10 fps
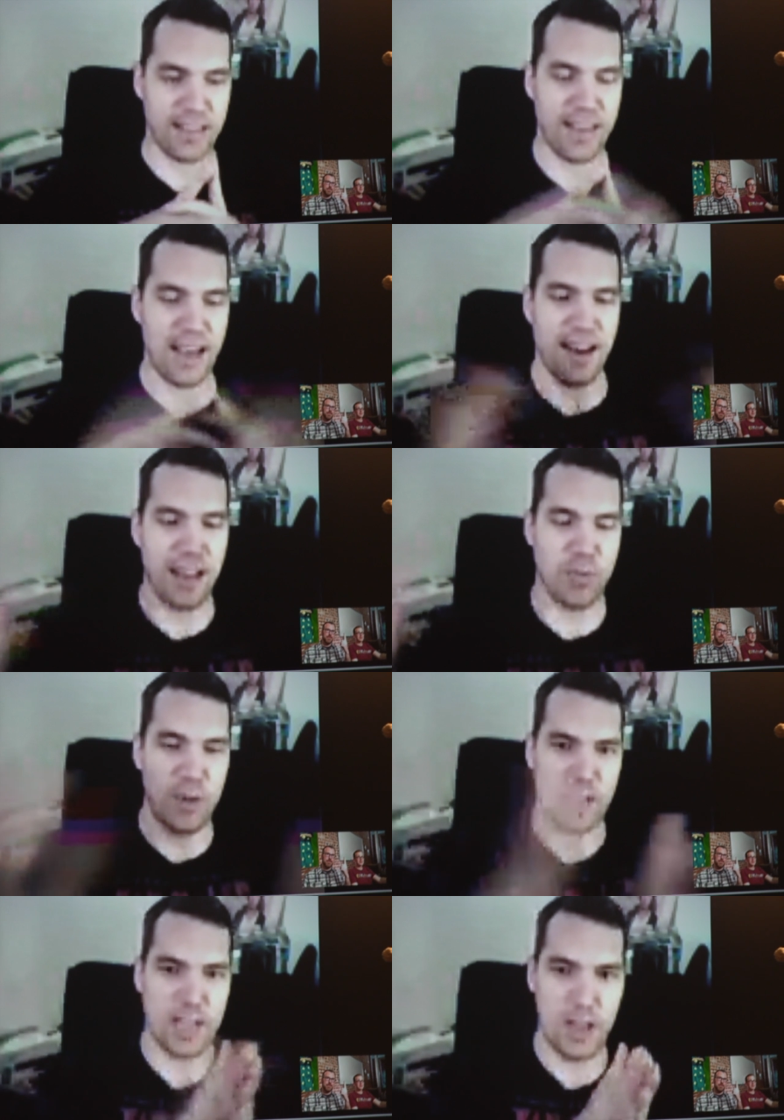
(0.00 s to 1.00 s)
It's kind of a nice
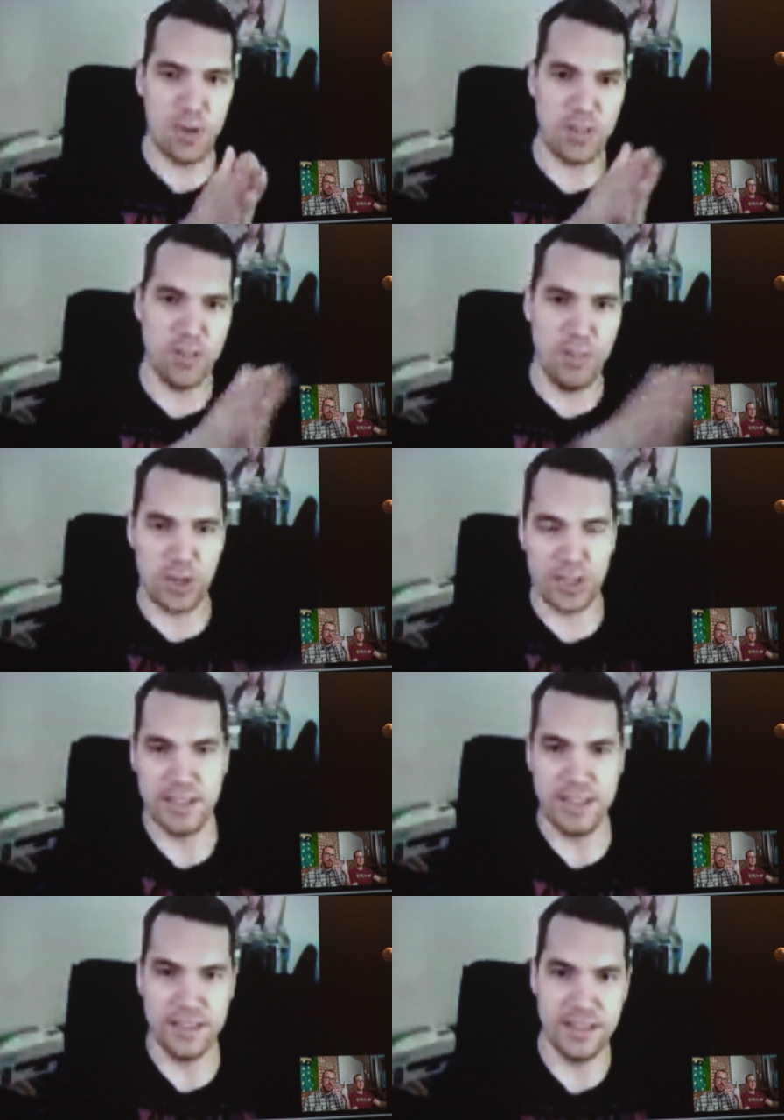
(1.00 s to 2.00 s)
way to close the book,
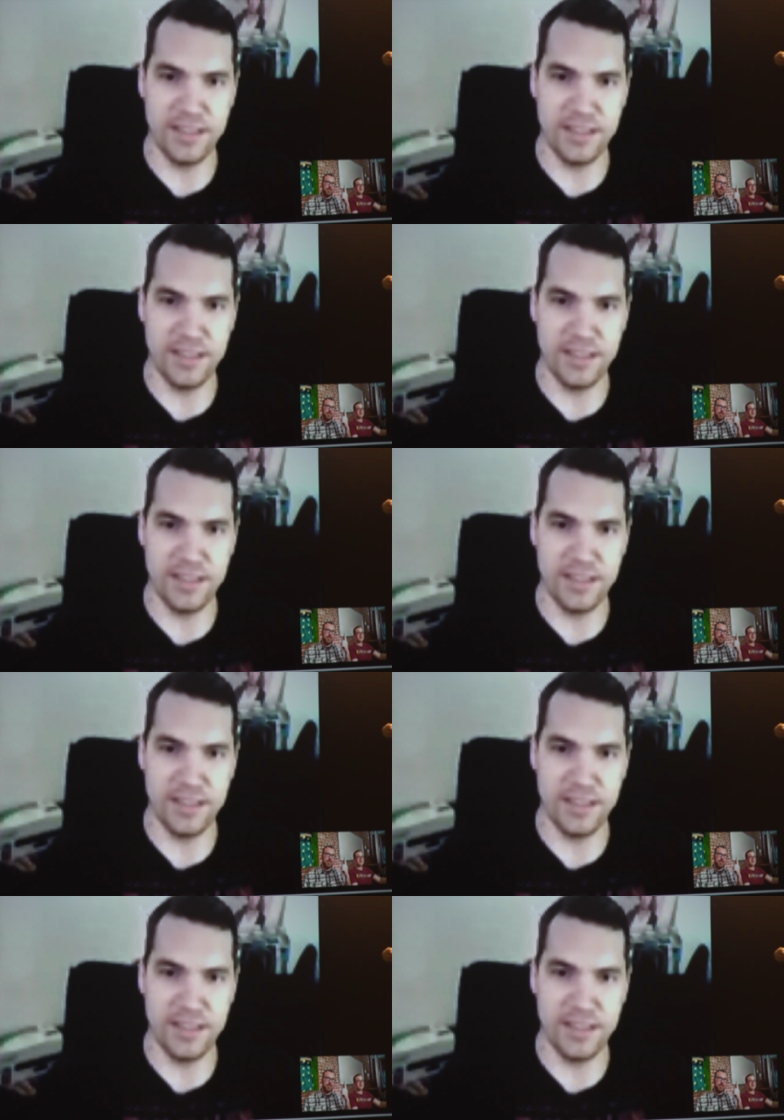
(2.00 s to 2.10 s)
and you